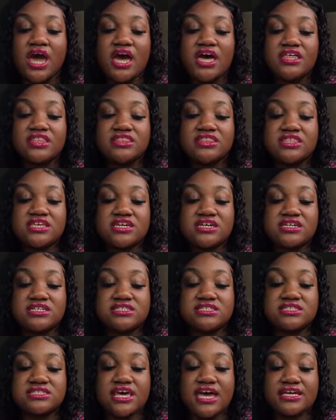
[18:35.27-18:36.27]

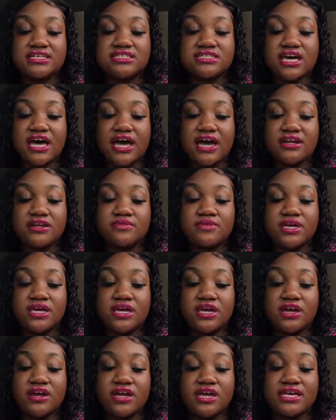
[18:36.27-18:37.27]
This next item
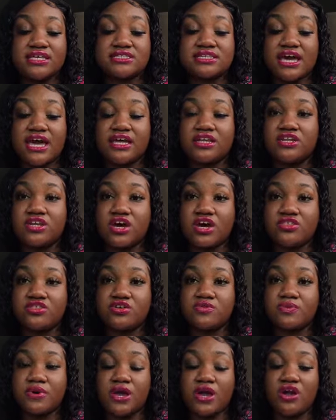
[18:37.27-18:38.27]
here is
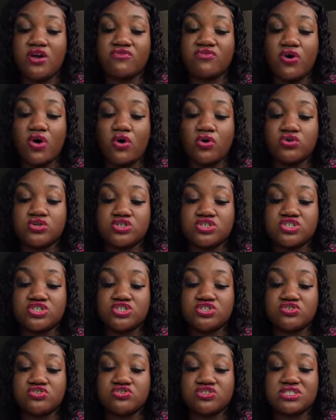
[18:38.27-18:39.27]
another pair of older
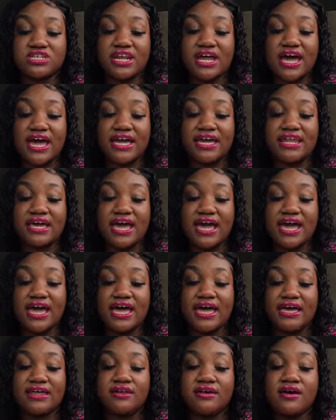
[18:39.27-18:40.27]
shoes that I
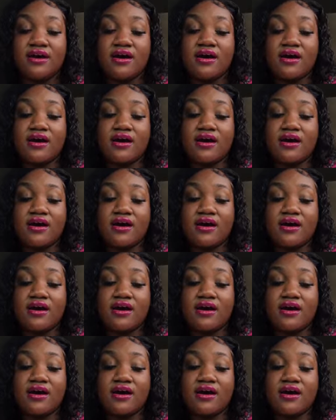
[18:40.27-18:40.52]
had.